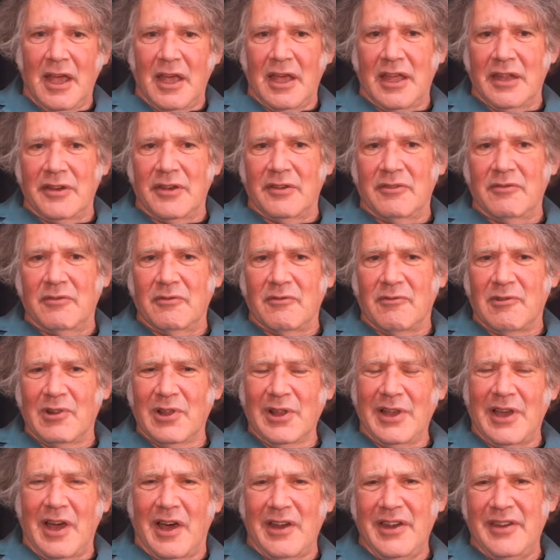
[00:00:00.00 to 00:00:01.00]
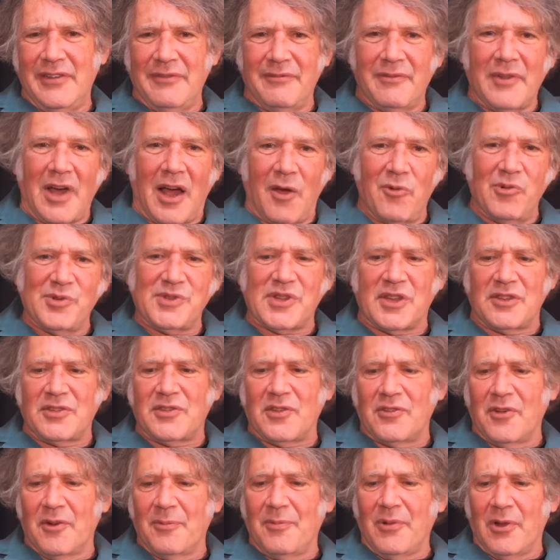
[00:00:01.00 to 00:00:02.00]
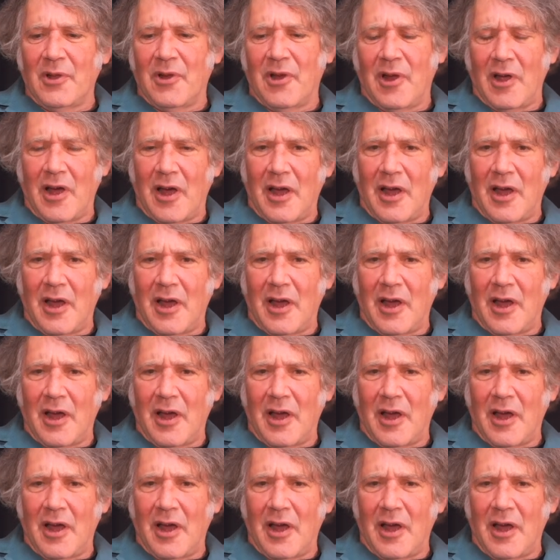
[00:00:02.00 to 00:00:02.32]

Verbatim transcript: and really I didn't. I was a guitar player.